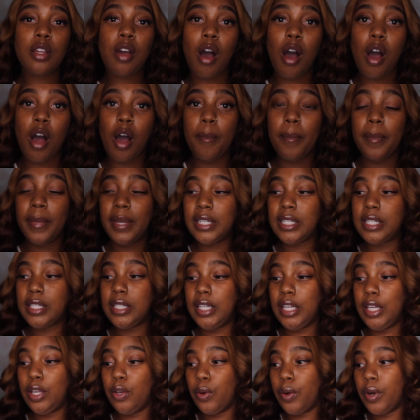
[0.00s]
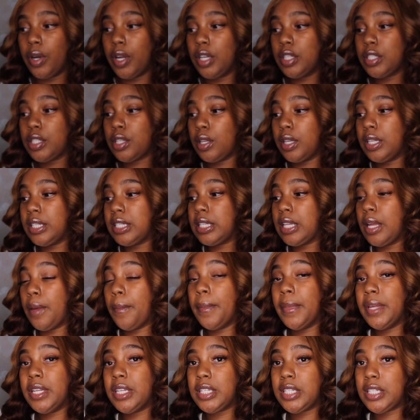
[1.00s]
called Miss Dior. So this is the
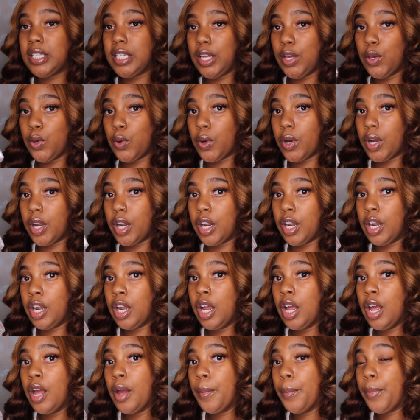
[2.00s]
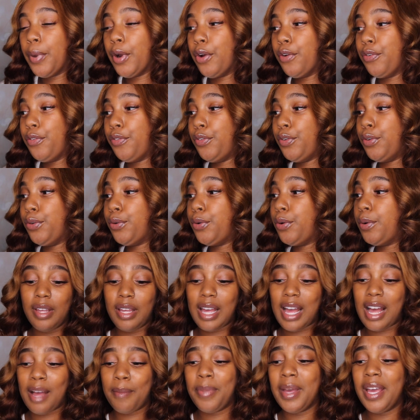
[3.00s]
Miss Dior perfume.
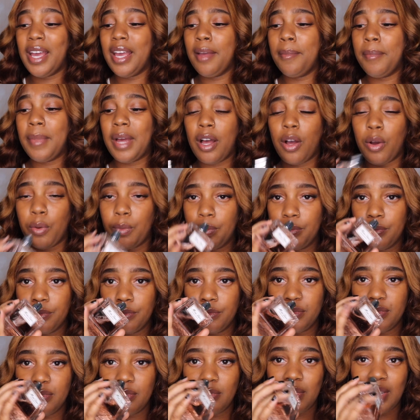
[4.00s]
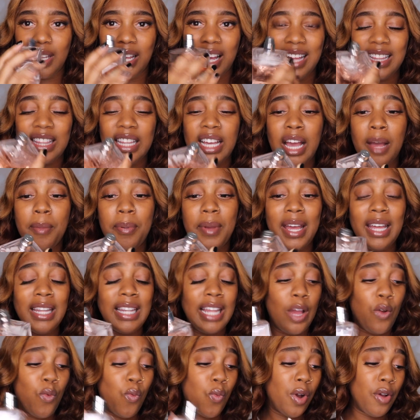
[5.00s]
I think I pay
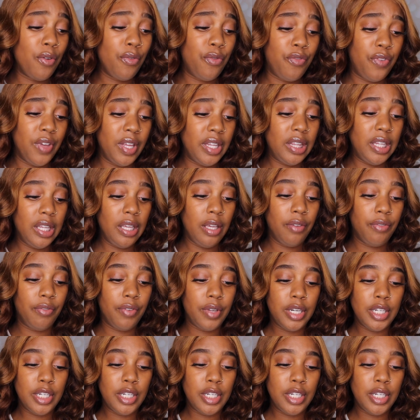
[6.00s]
like $150 for